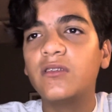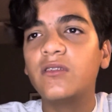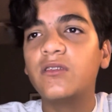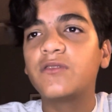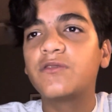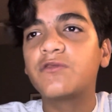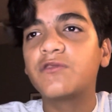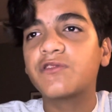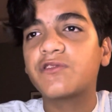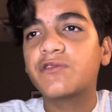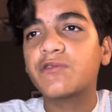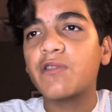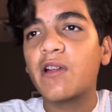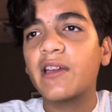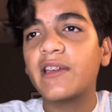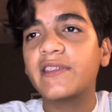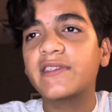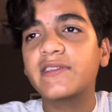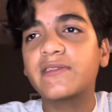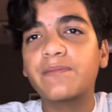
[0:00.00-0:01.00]
Through
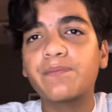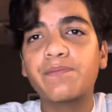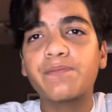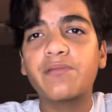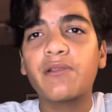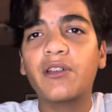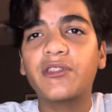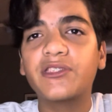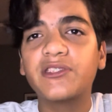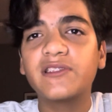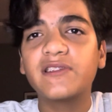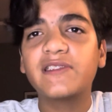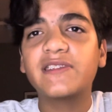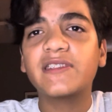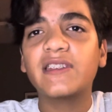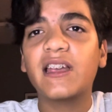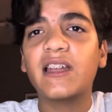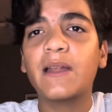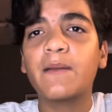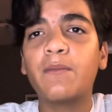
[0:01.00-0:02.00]
strikes, protests,
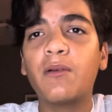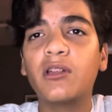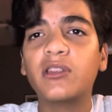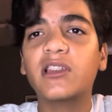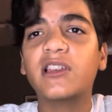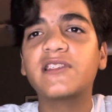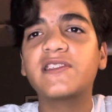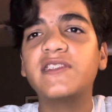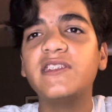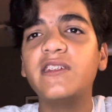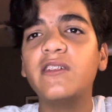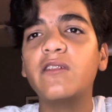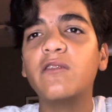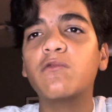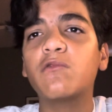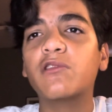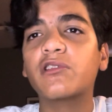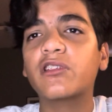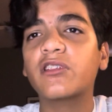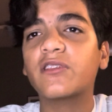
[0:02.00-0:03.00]
and advocacy,
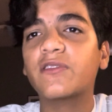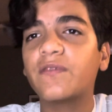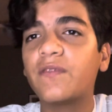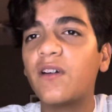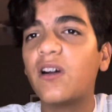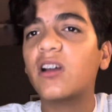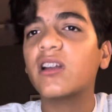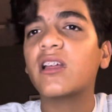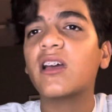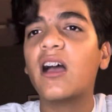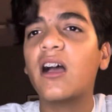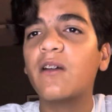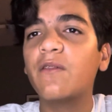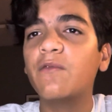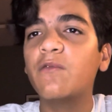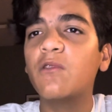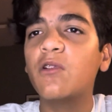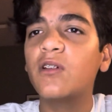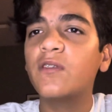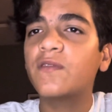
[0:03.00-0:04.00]
workers fought
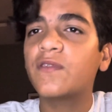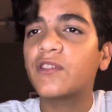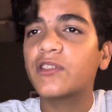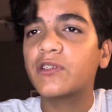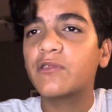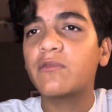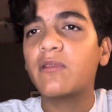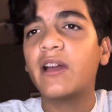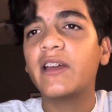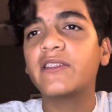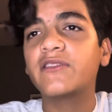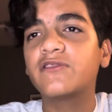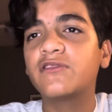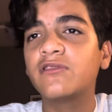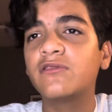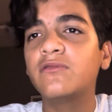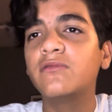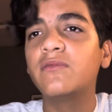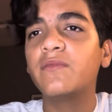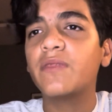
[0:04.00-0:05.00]
and won for the right
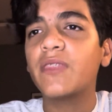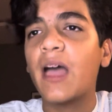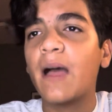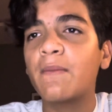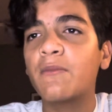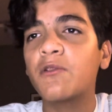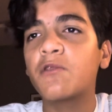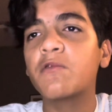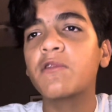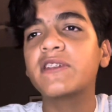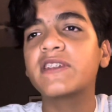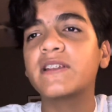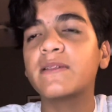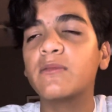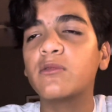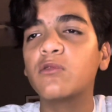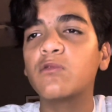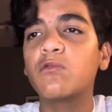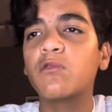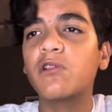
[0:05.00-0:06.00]
to a more
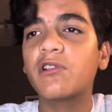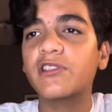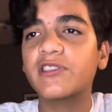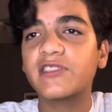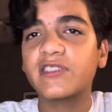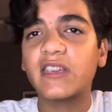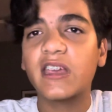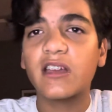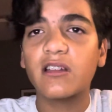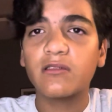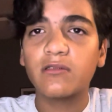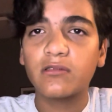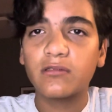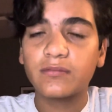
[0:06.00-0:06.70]
reasonable work schedule.